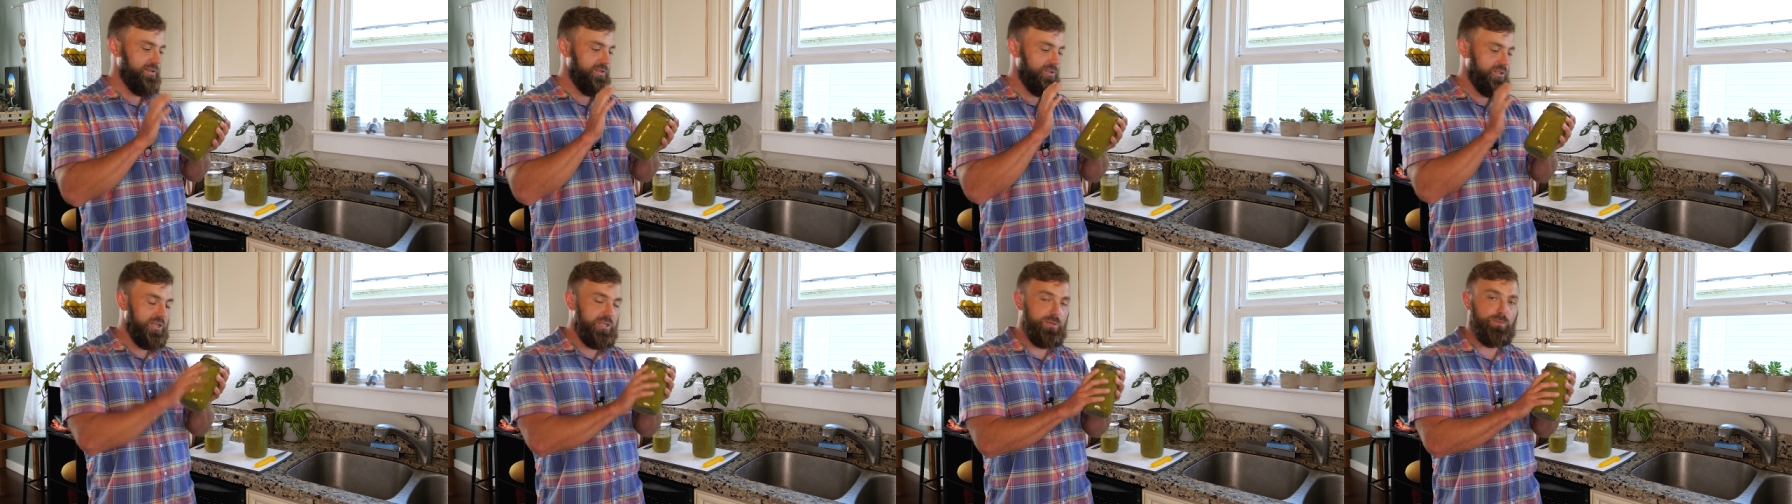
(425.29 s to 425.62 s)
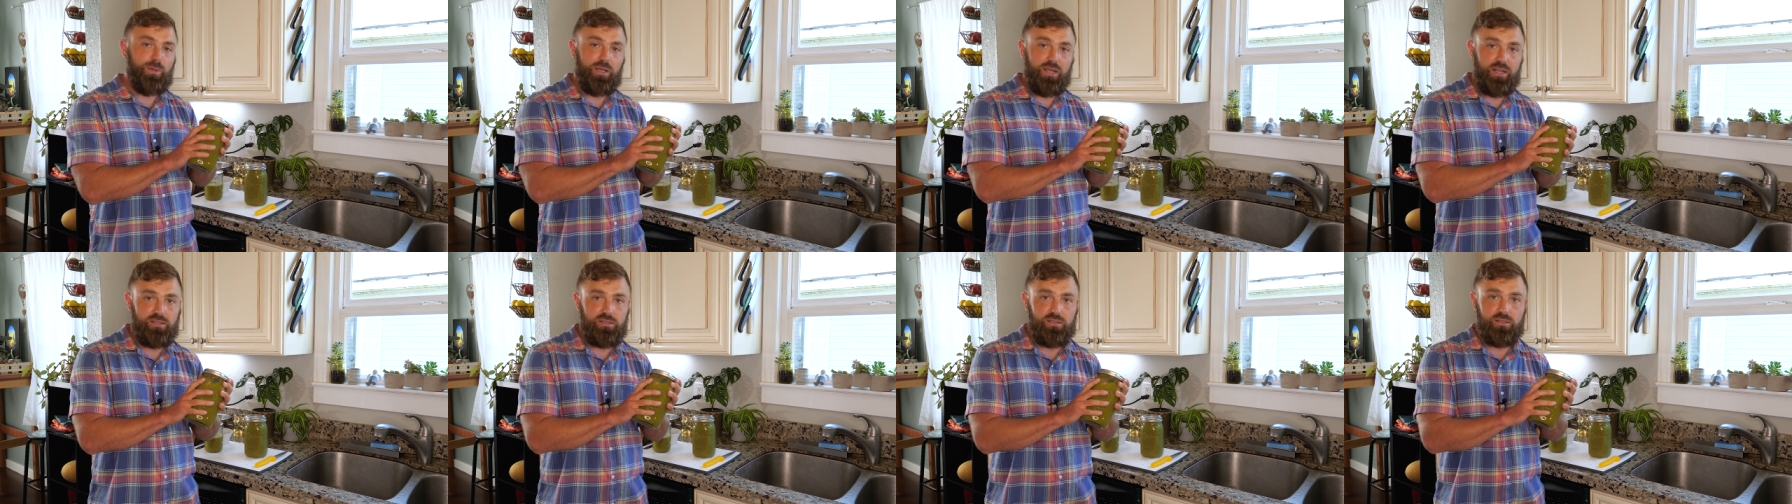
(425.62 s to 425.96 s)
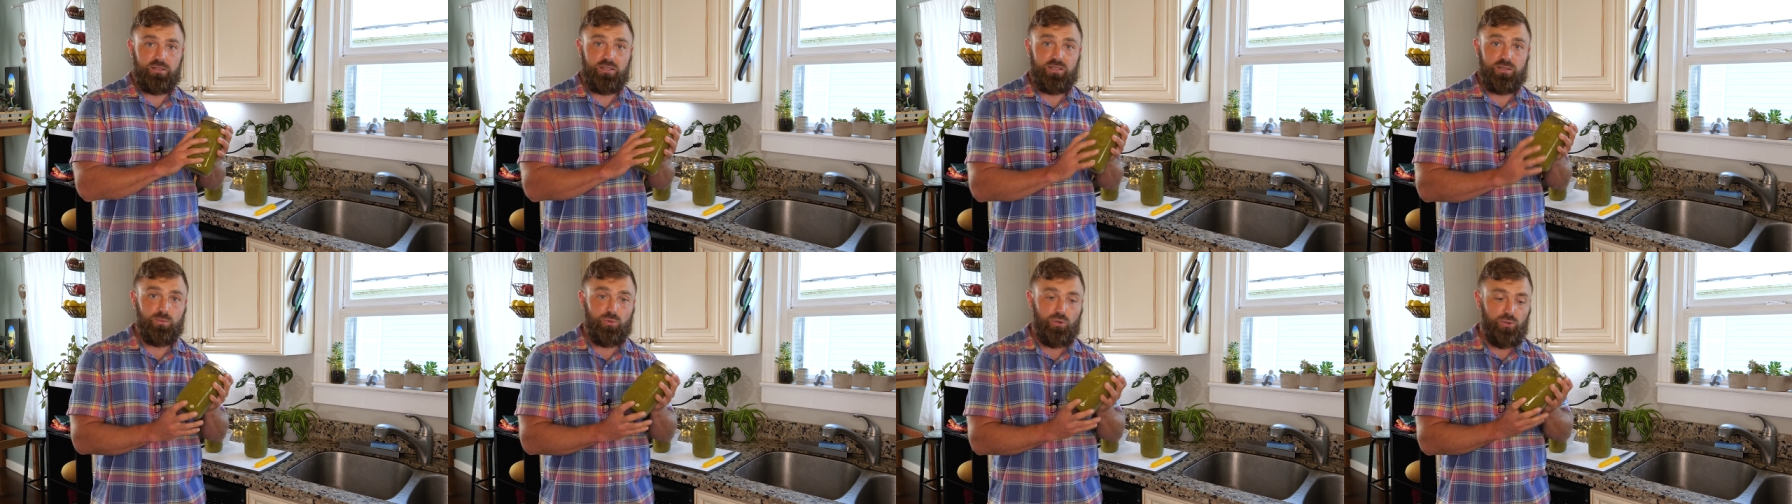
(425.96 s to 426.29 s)
just because
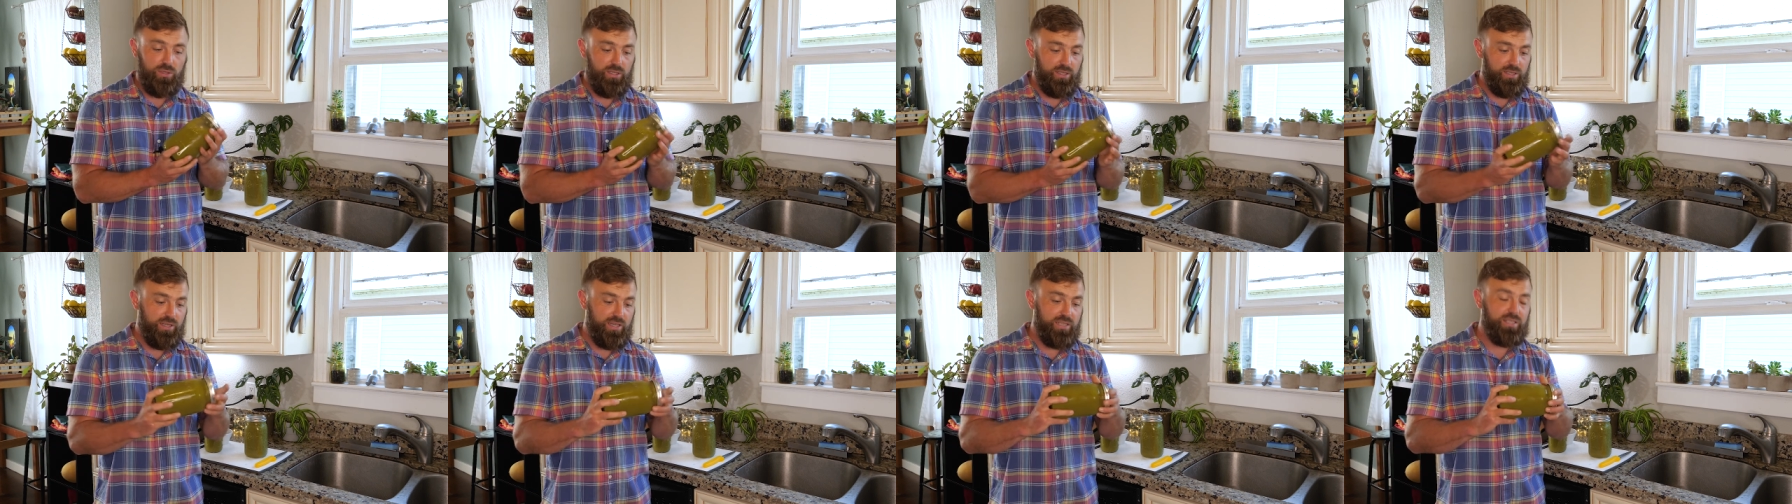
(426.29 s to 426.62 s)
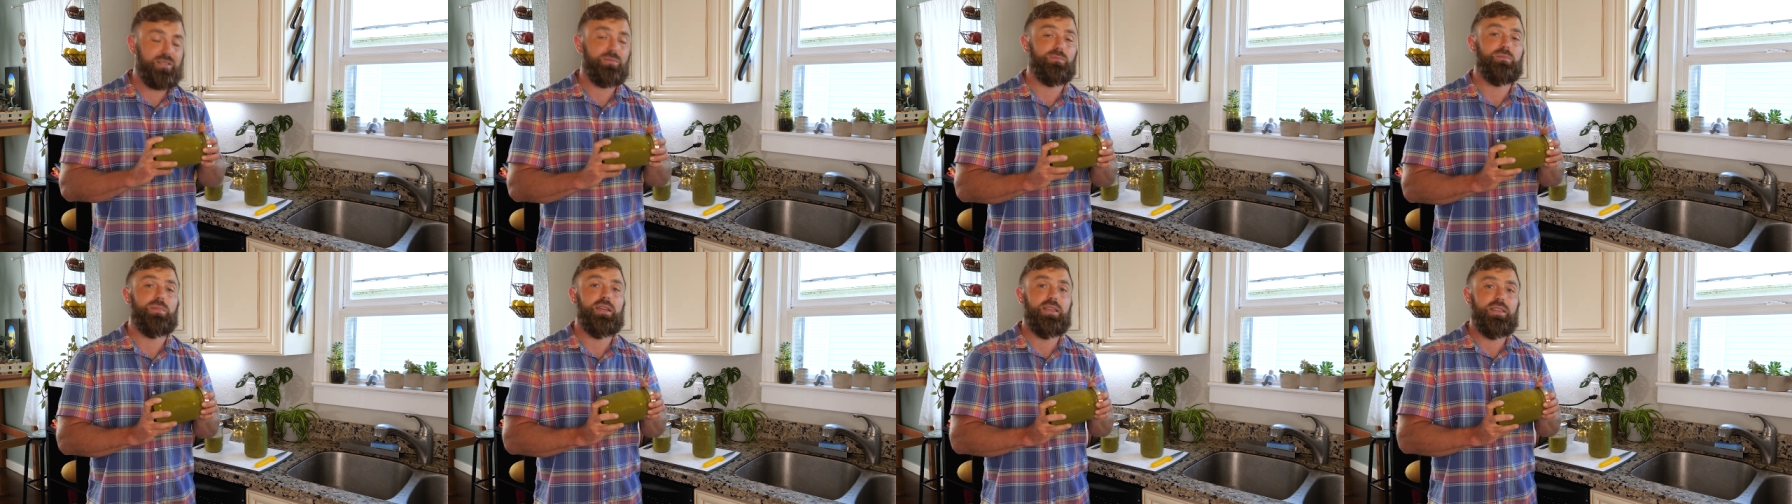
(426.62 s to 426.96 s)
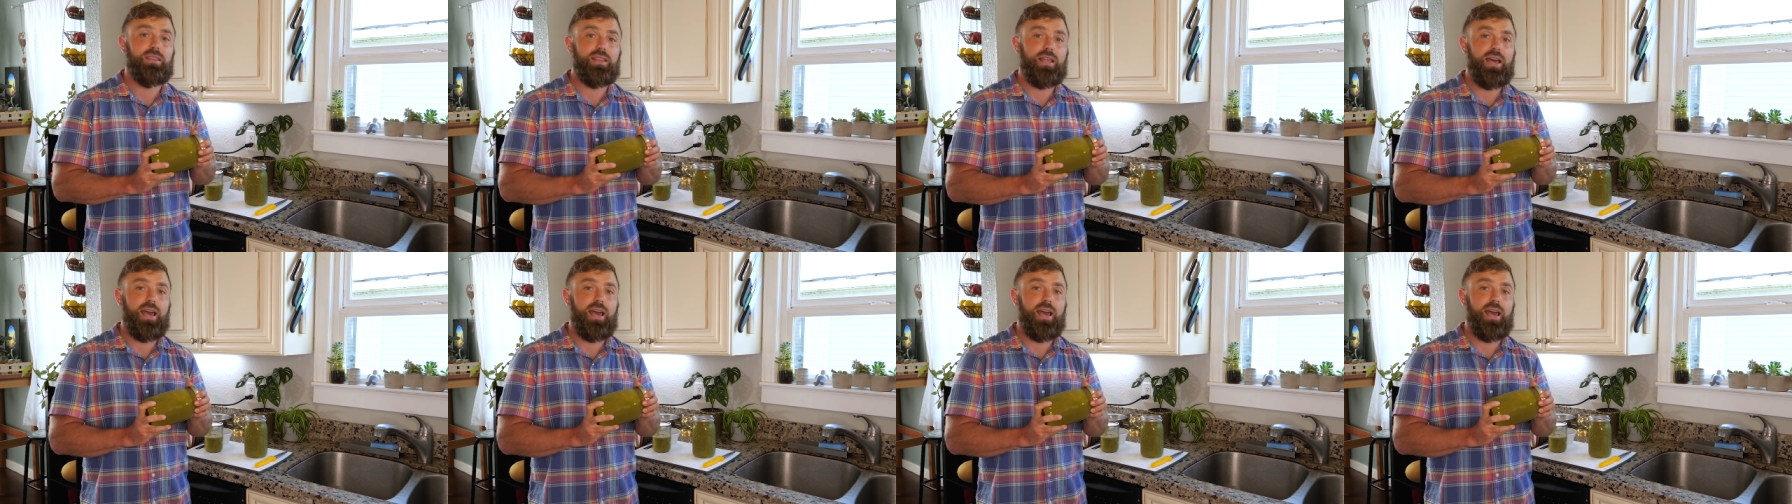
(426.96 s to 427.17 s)
it's a smoothie doesn't mean